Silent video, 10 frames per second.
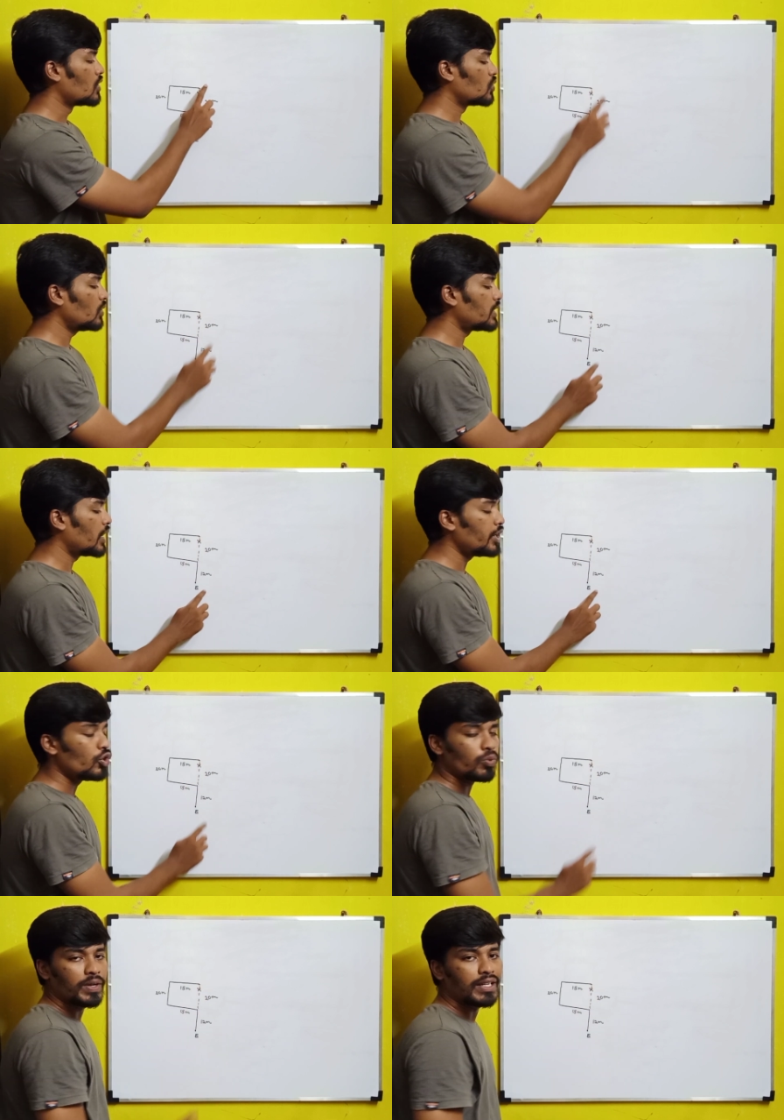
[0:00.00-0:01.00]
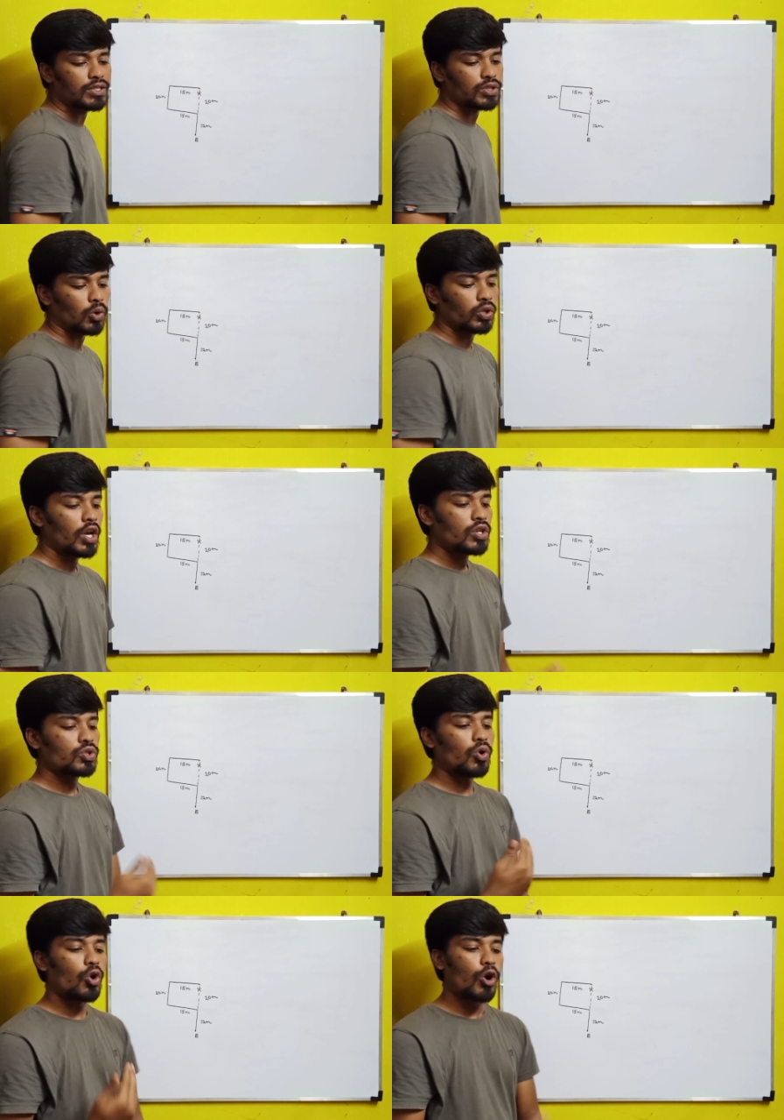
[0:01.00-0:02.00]
So 32 meter south.
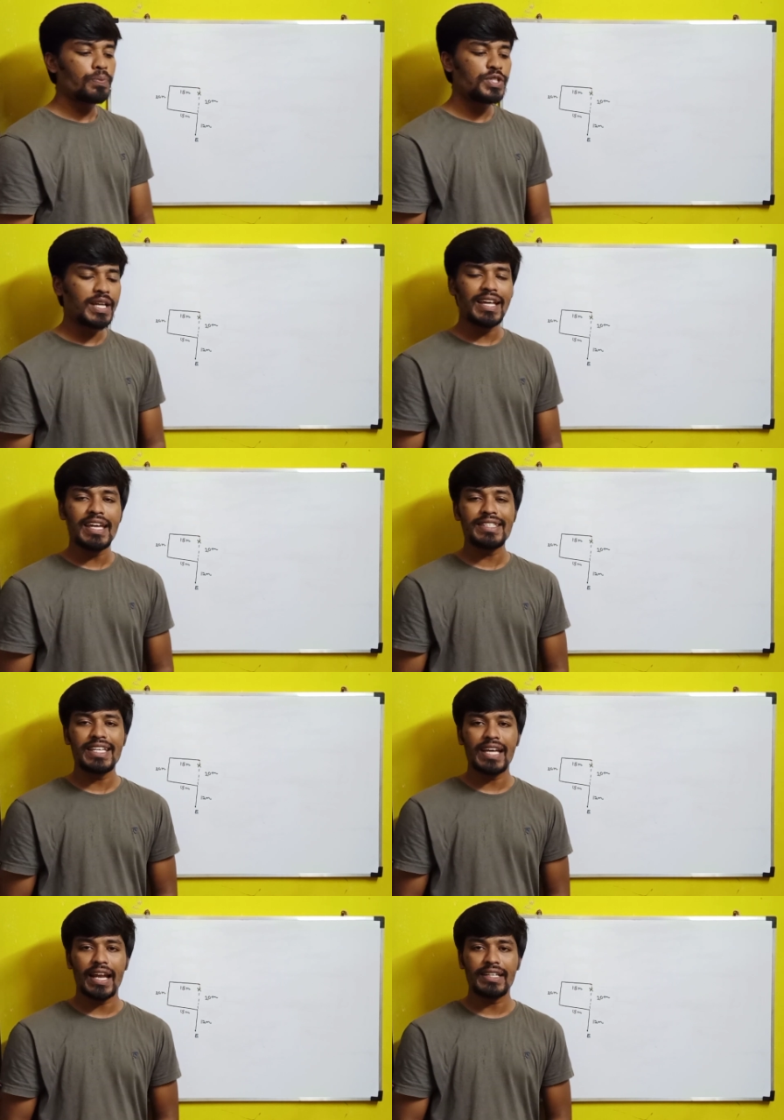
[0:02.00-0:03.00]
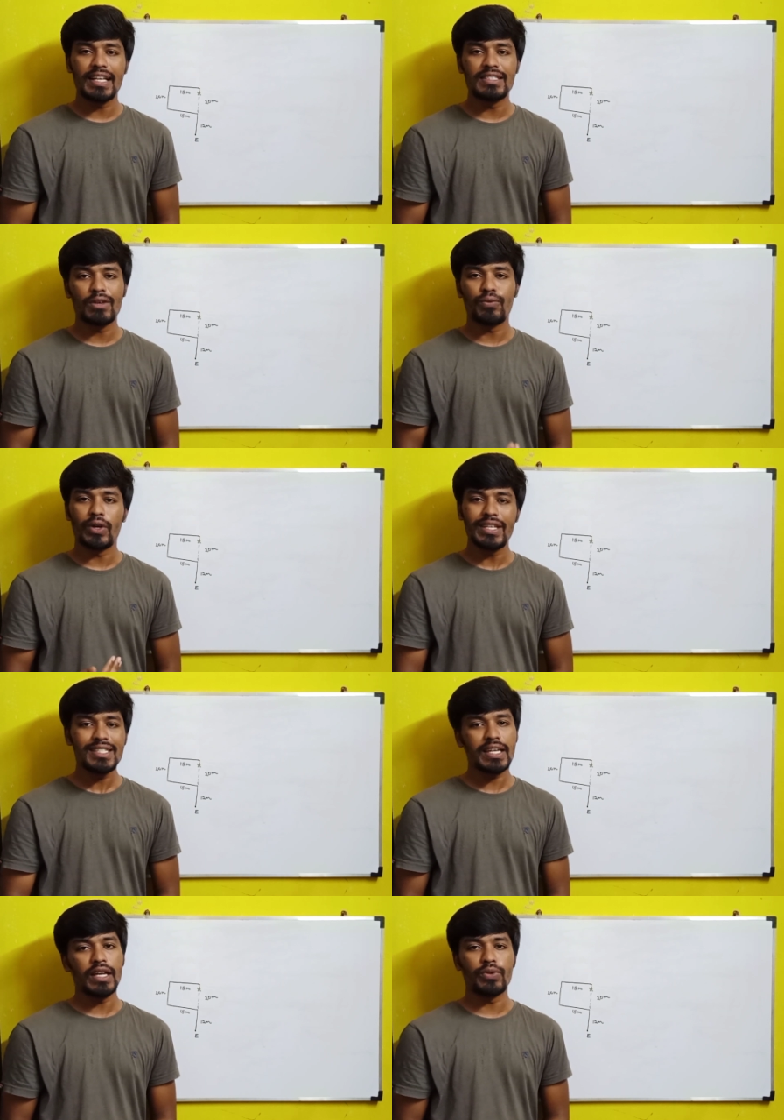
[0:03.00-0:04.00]
So option A is the correct answer for the
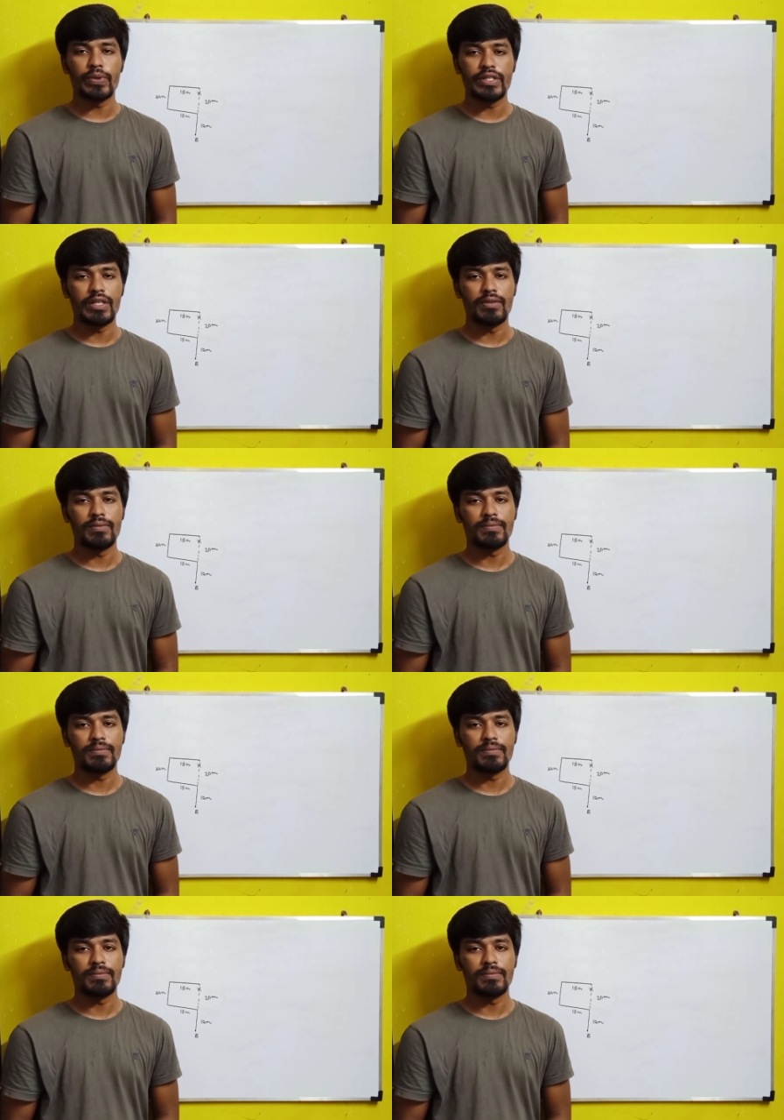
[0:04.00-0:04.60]
second question.